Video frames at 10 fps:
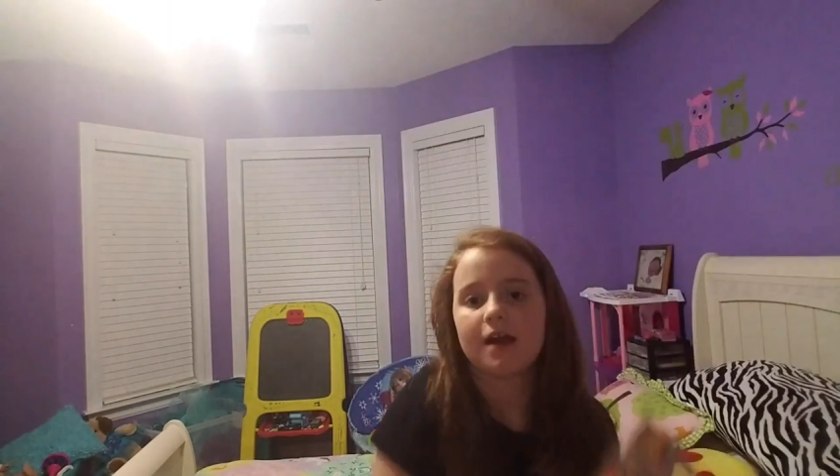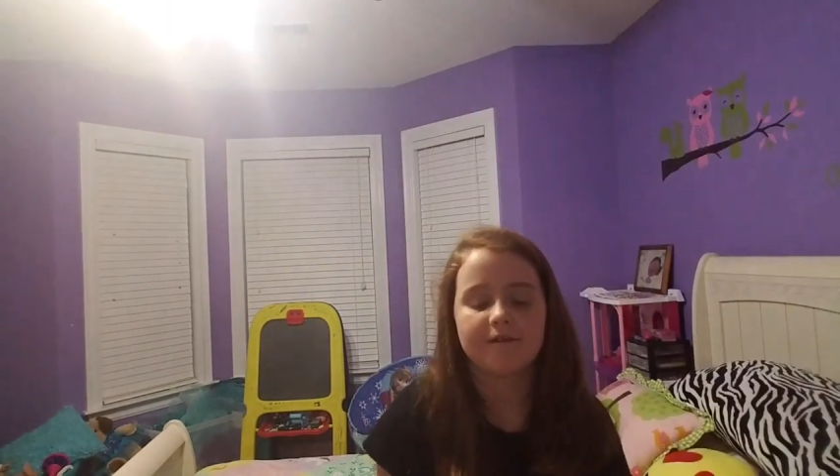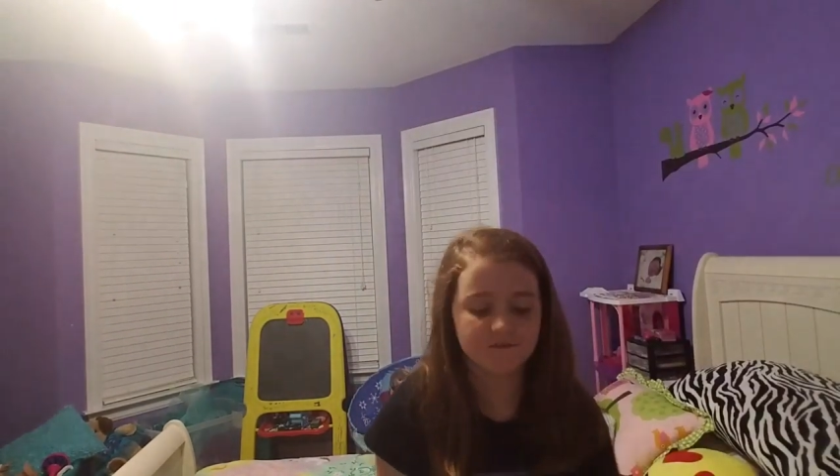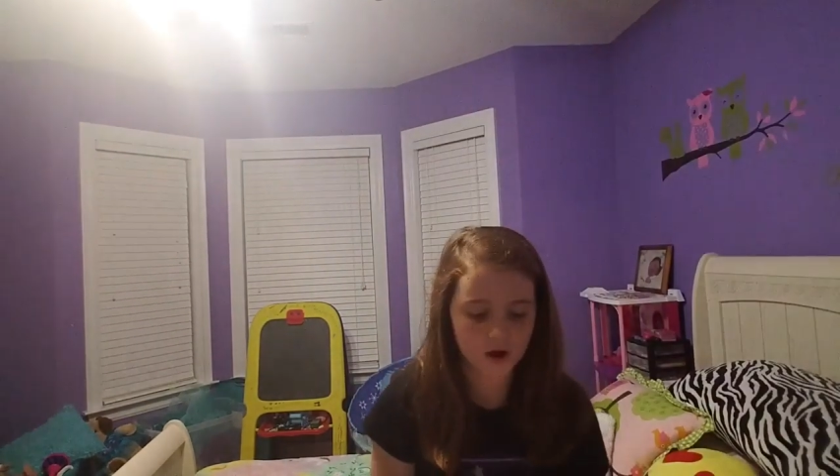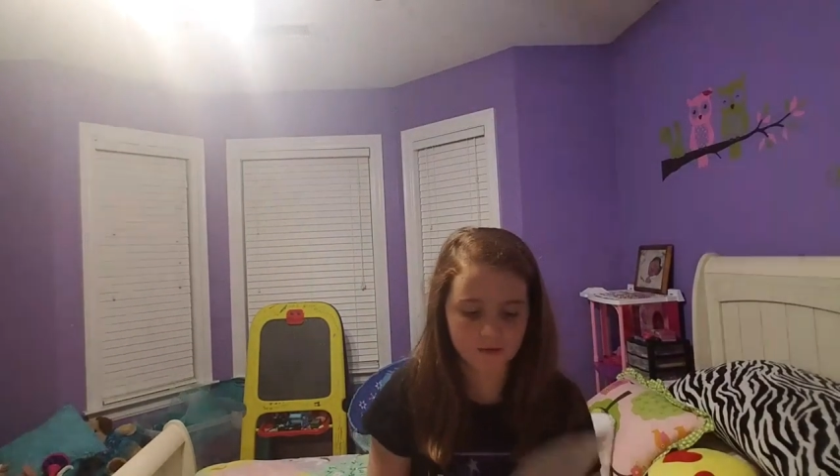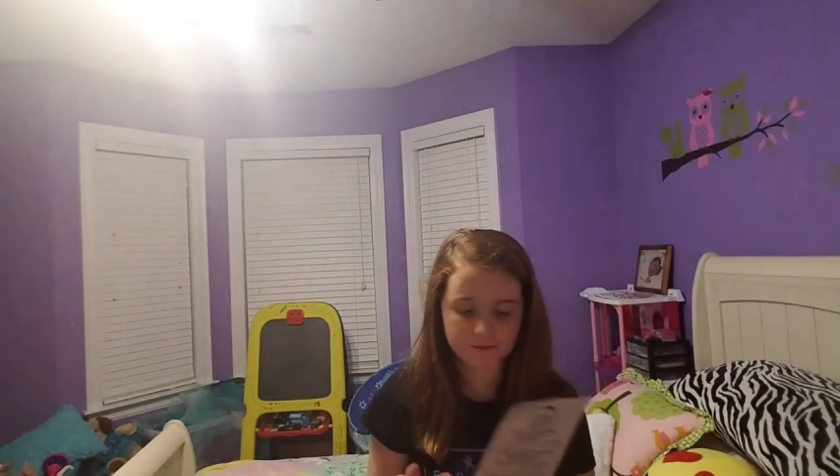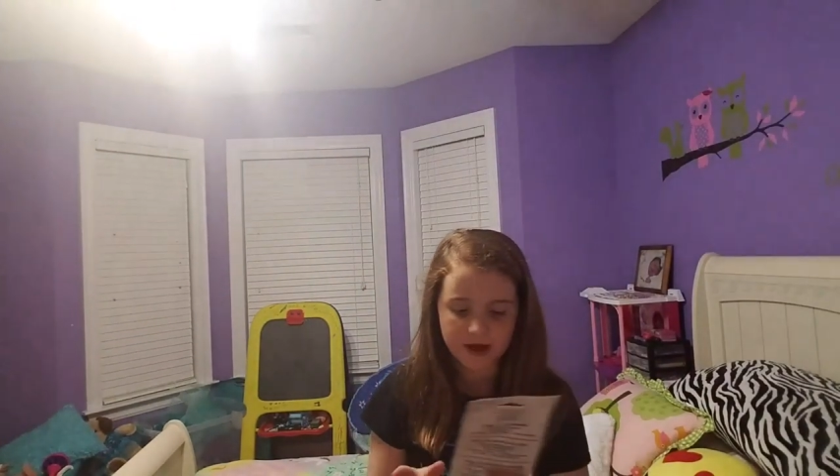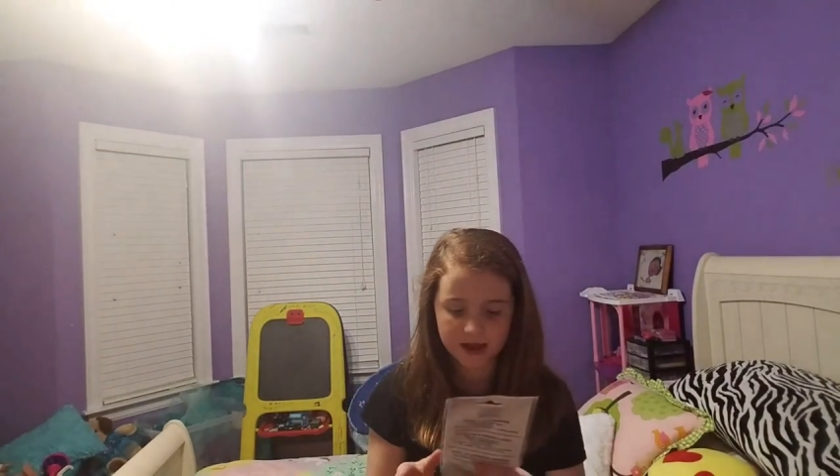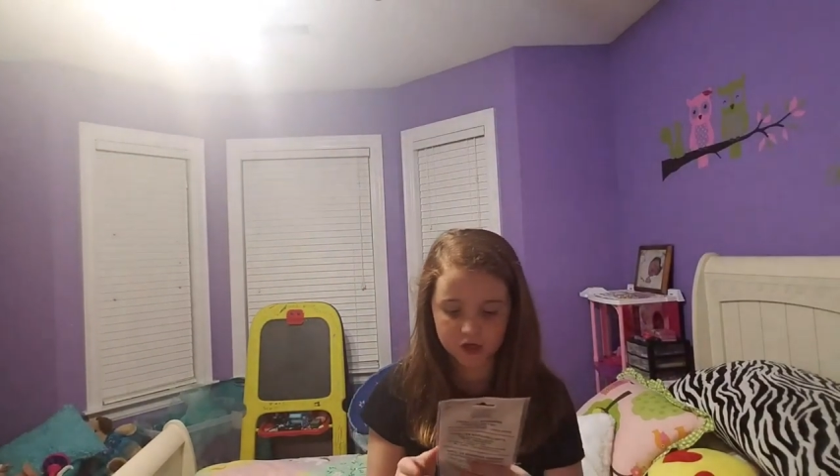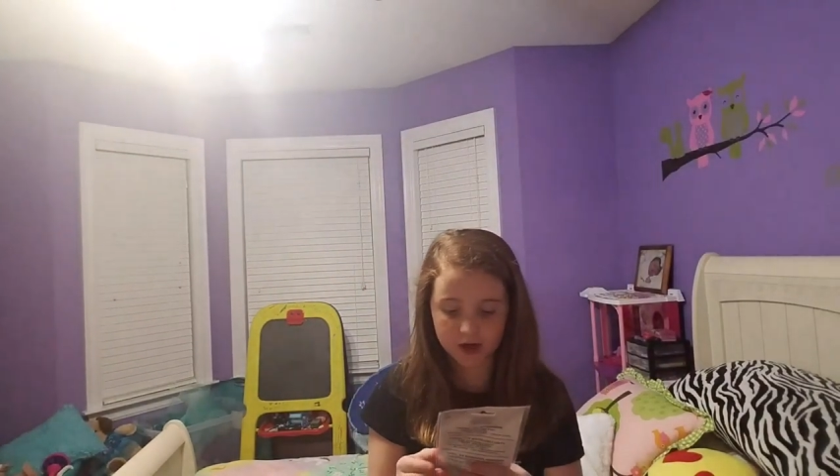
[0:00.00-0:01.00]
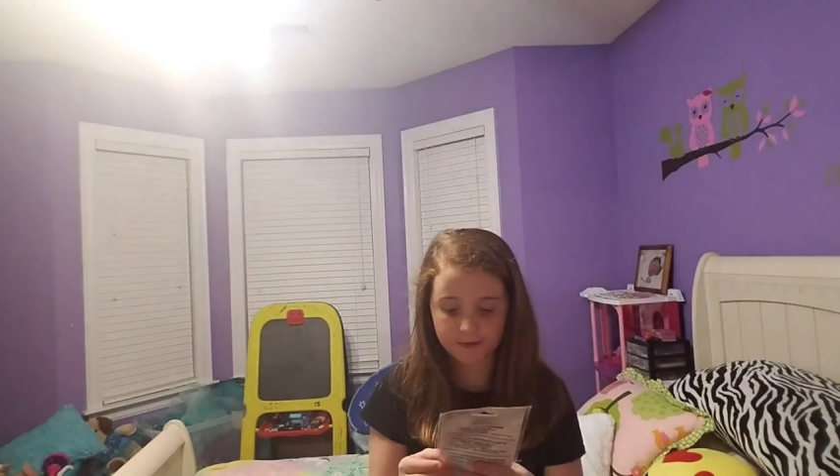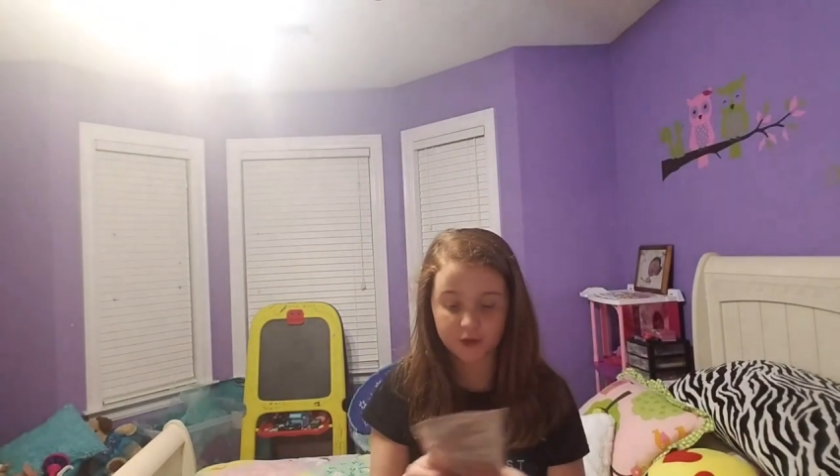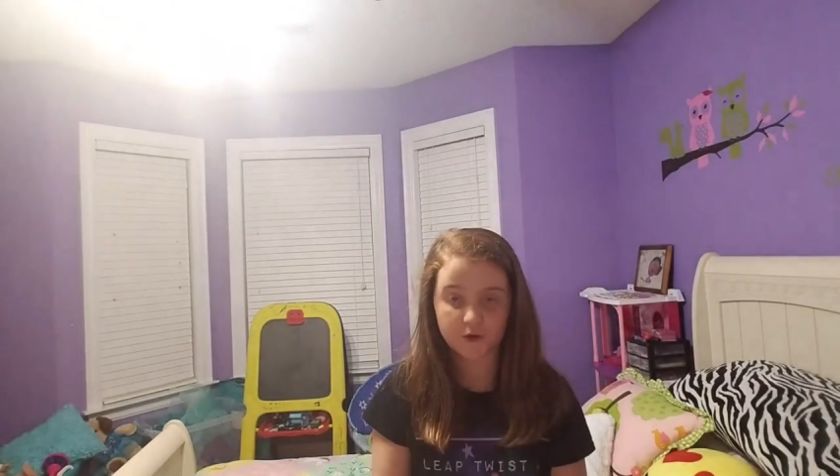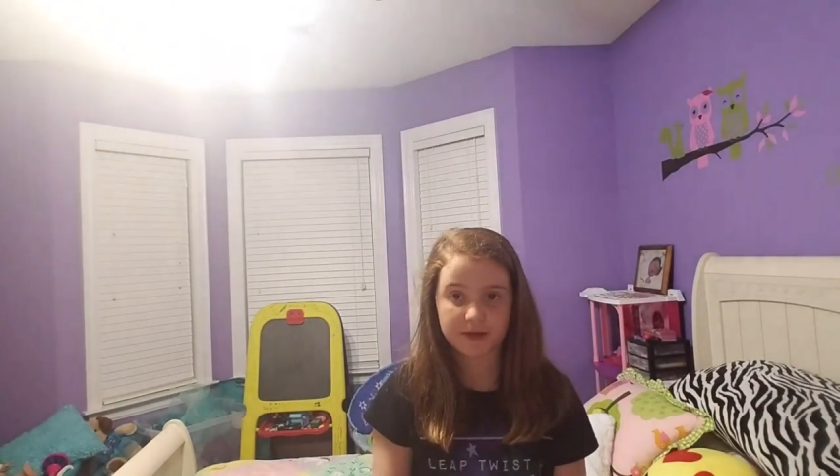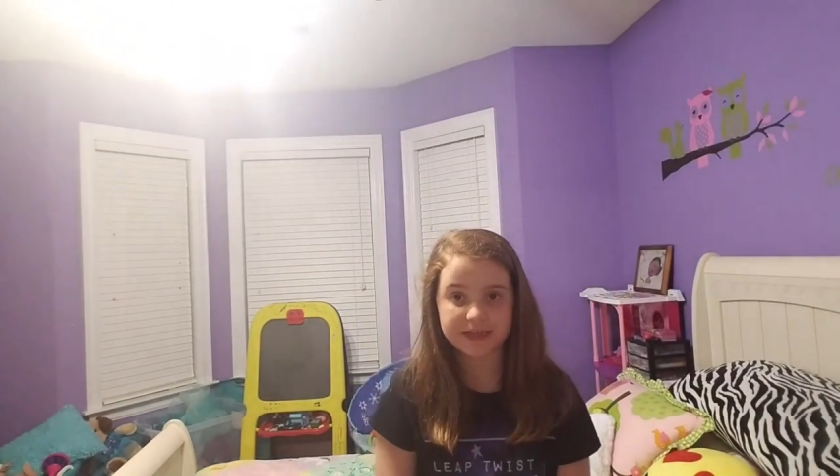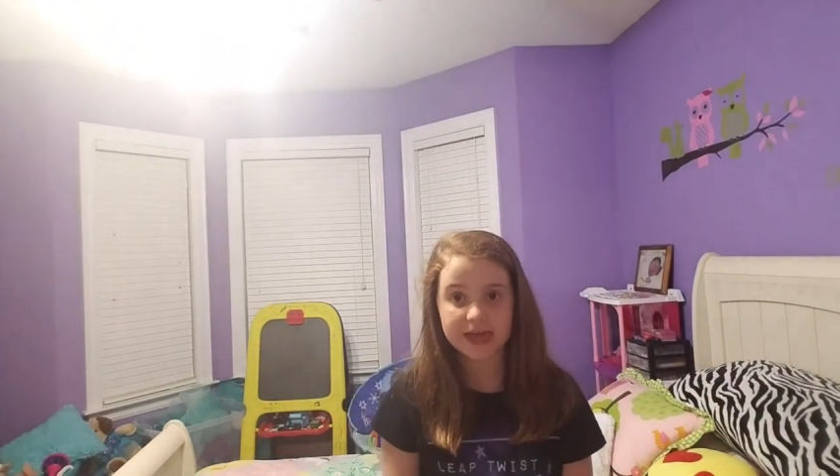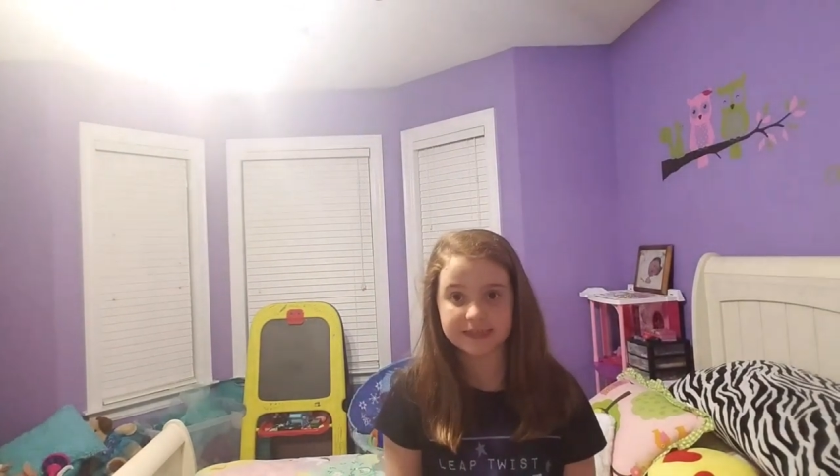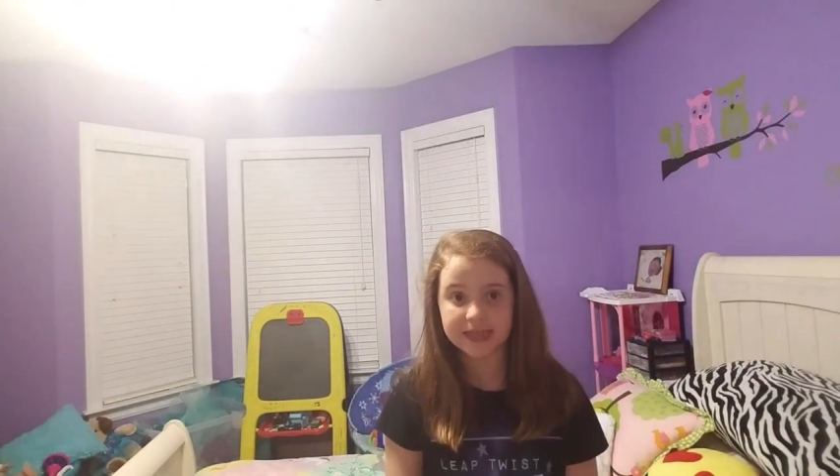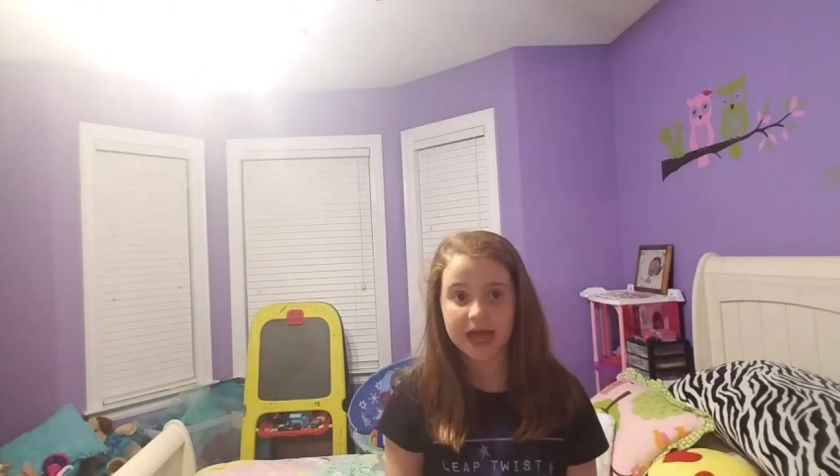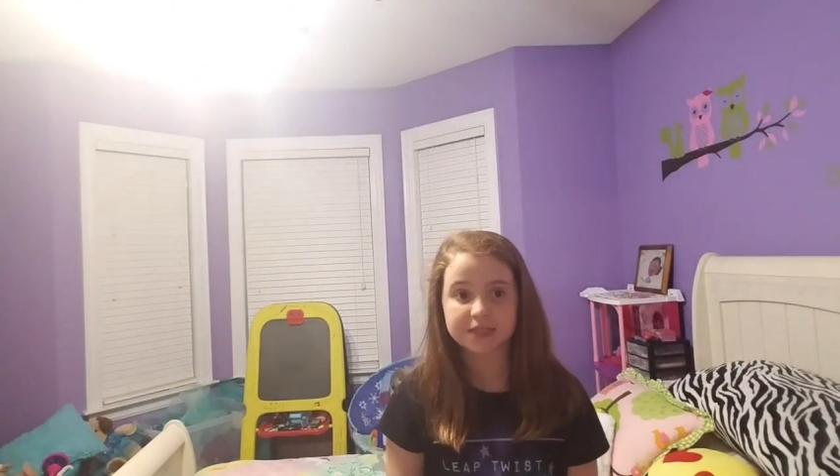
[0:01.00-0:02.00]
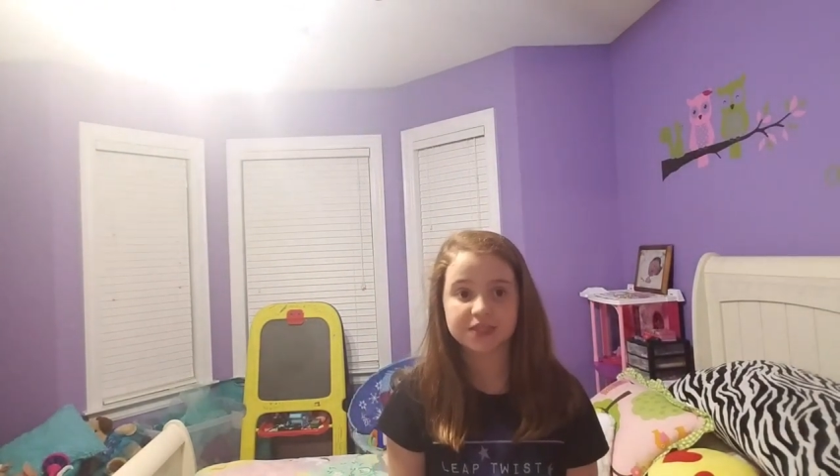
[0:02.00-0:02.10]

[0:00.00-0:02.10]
from my grandmother on my dad's side.